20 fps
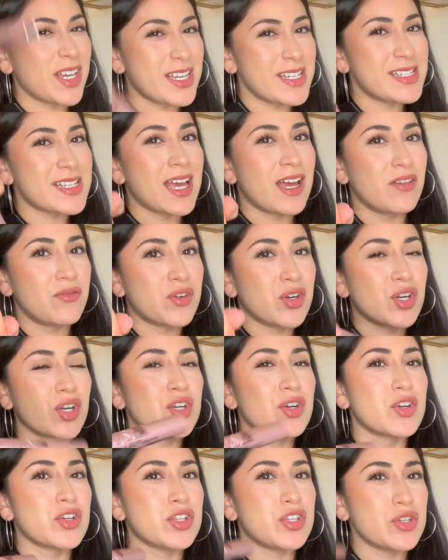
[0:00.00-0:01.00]

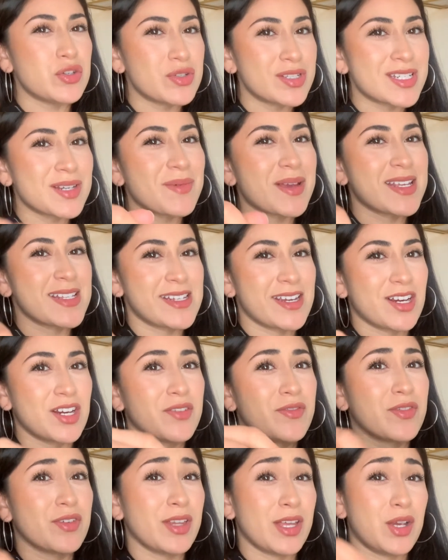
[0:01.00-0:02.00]
ever used a mascara
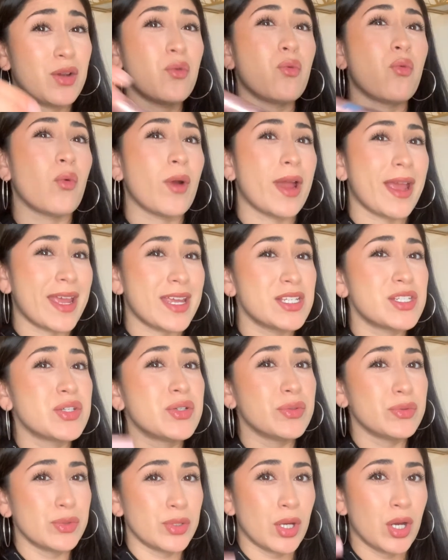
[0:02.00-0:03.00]
for like way too
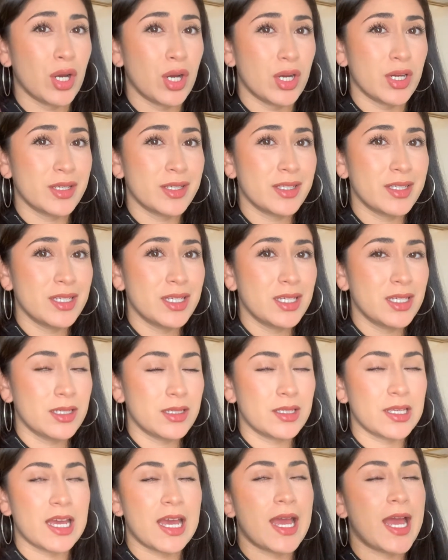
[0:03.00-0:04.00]
long?
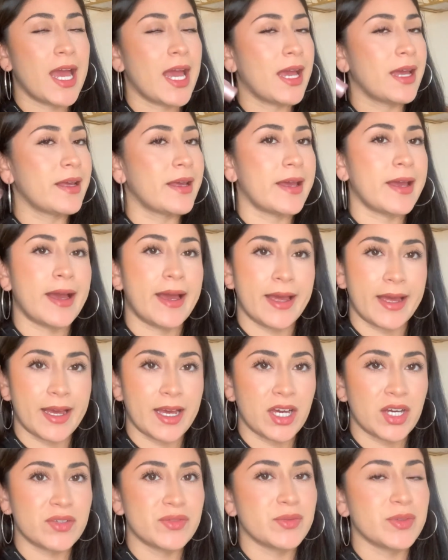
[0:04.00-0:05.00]
I
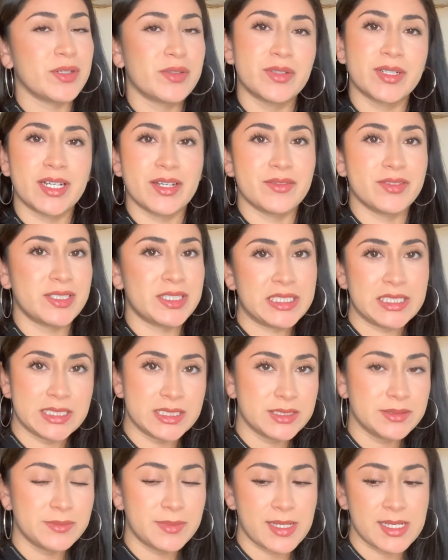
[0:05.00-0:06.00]
have. We don't have to
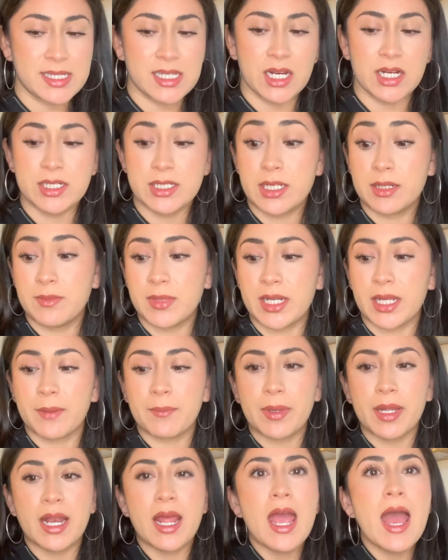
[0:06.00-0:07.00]
be scared to admit it,
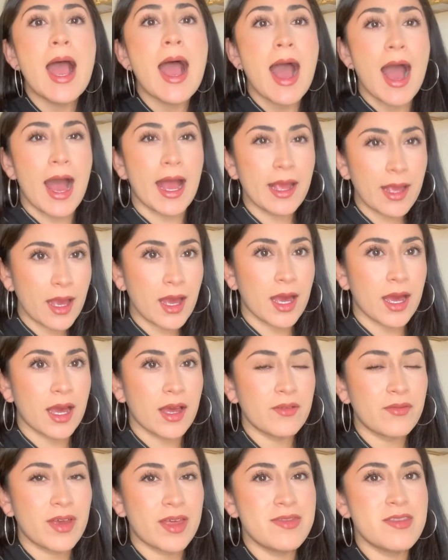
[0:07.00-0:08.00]
but I have,
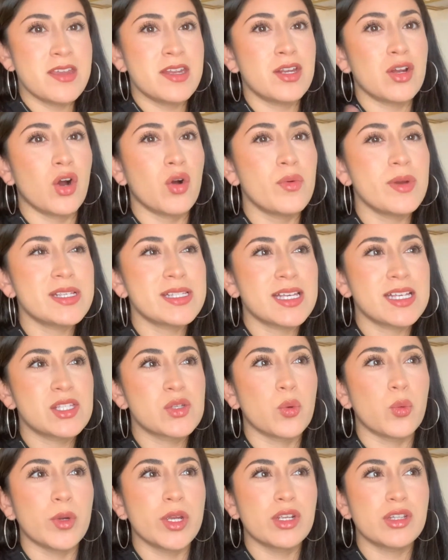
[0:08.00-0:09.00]
and then it always gets
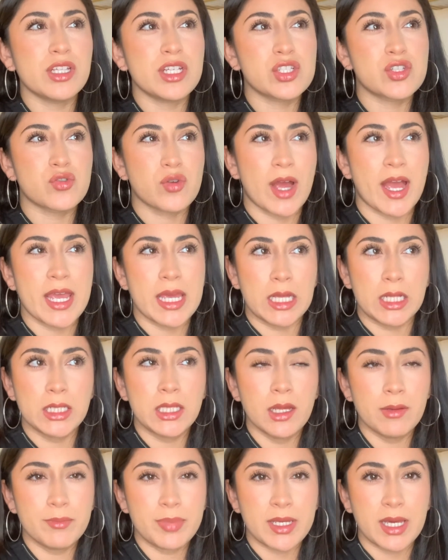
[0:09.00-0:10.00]
weirdly dry and
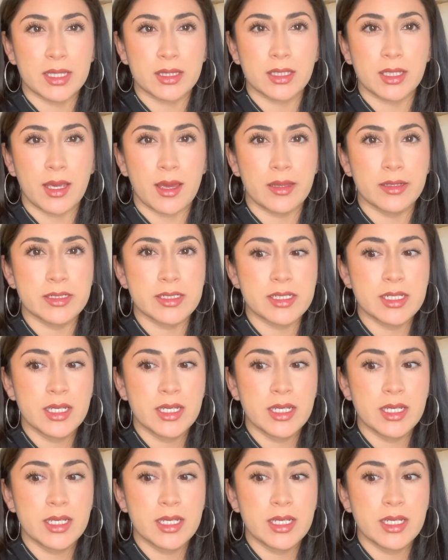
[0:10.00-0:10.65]
clumpy at the end.